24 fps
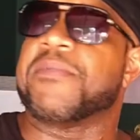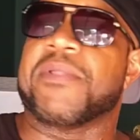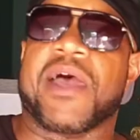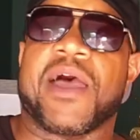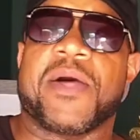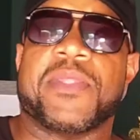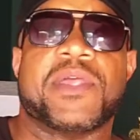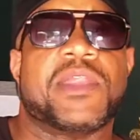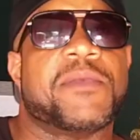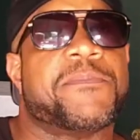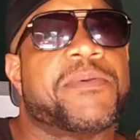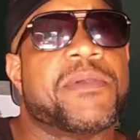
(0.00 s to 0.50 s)
like, how
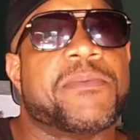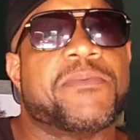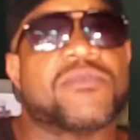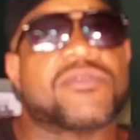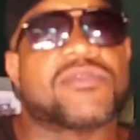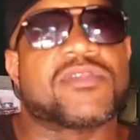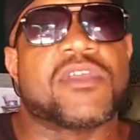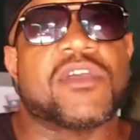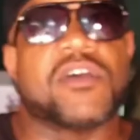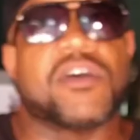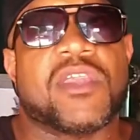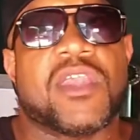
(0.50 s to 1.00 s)
many people
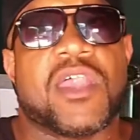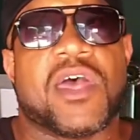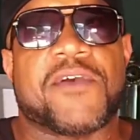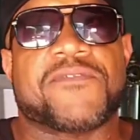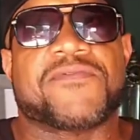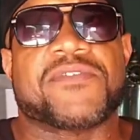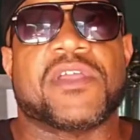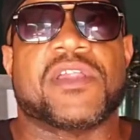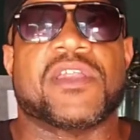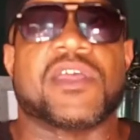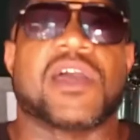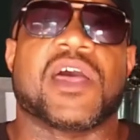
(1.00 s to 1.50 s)
still left
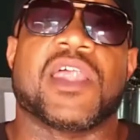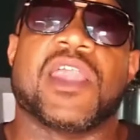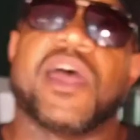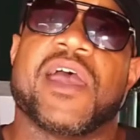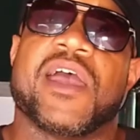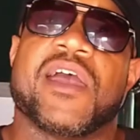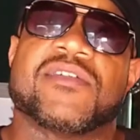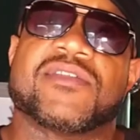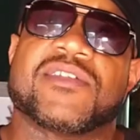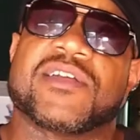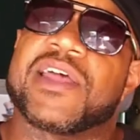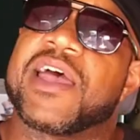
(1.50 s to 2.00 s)
in the
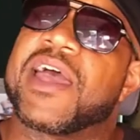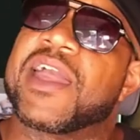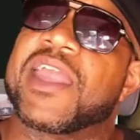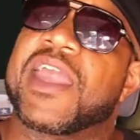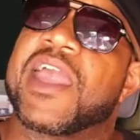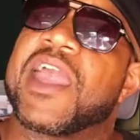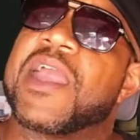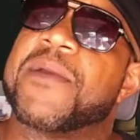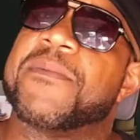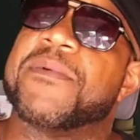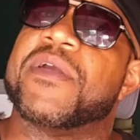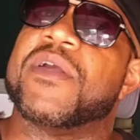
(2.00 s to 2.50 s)
class that I
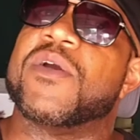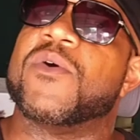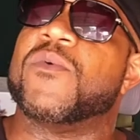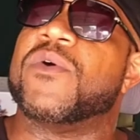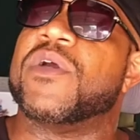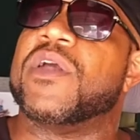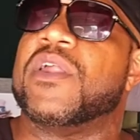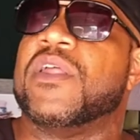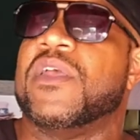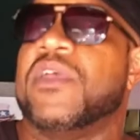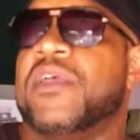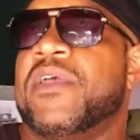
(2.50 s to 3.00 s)
came in
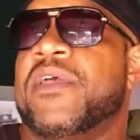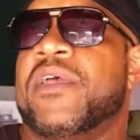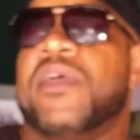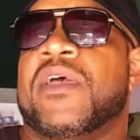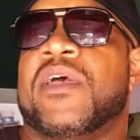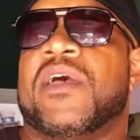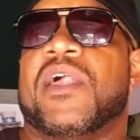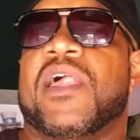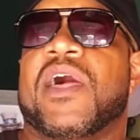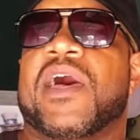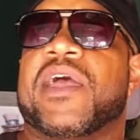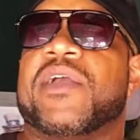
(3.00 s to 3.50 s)
with?
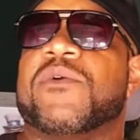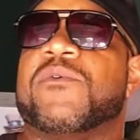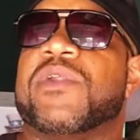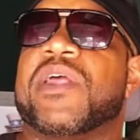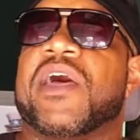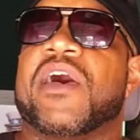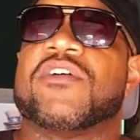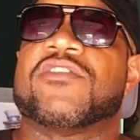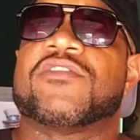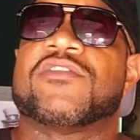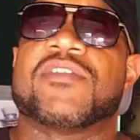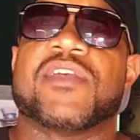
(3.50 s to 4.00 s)
Like,
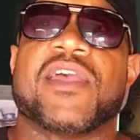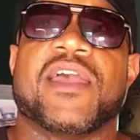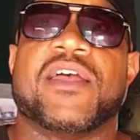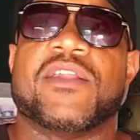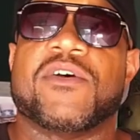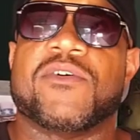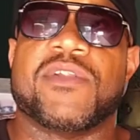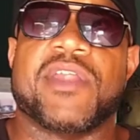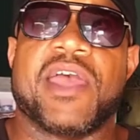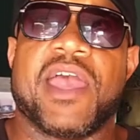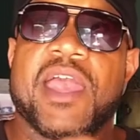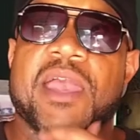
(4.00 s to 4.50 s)
without saying no
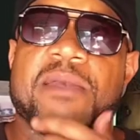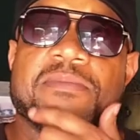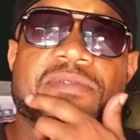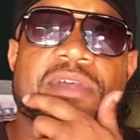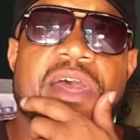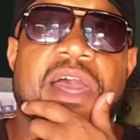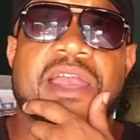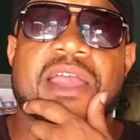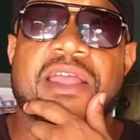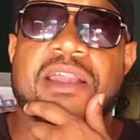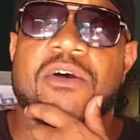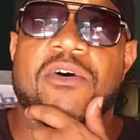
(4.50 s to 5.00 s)
names,
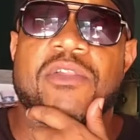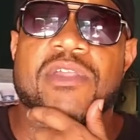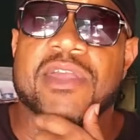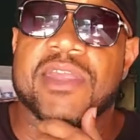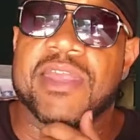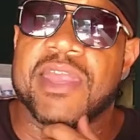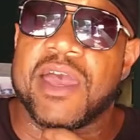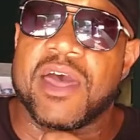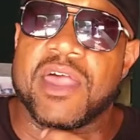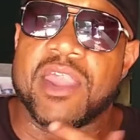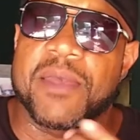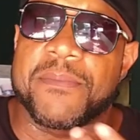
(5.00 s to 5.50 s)
I can only
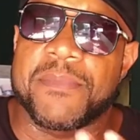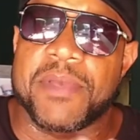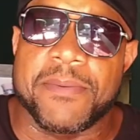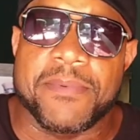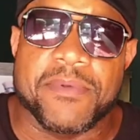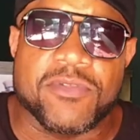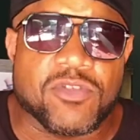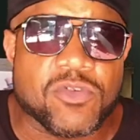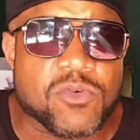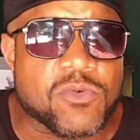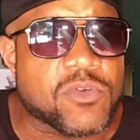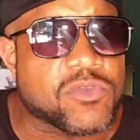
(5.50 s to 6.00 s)
count like maybe
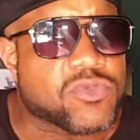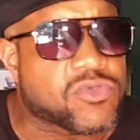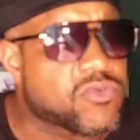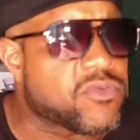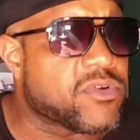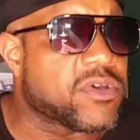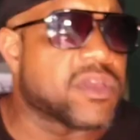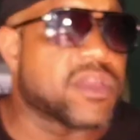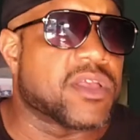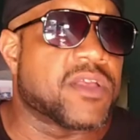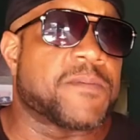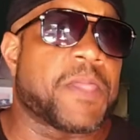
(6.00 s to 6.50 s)
2 or
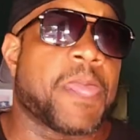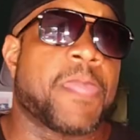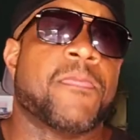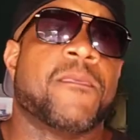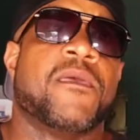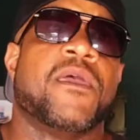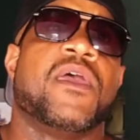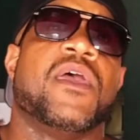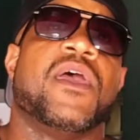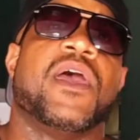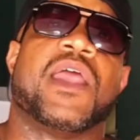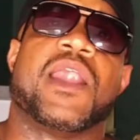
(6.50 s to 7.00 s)
3.
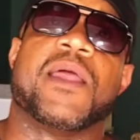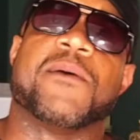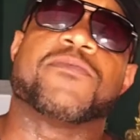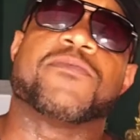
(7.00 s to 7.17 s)
And I'm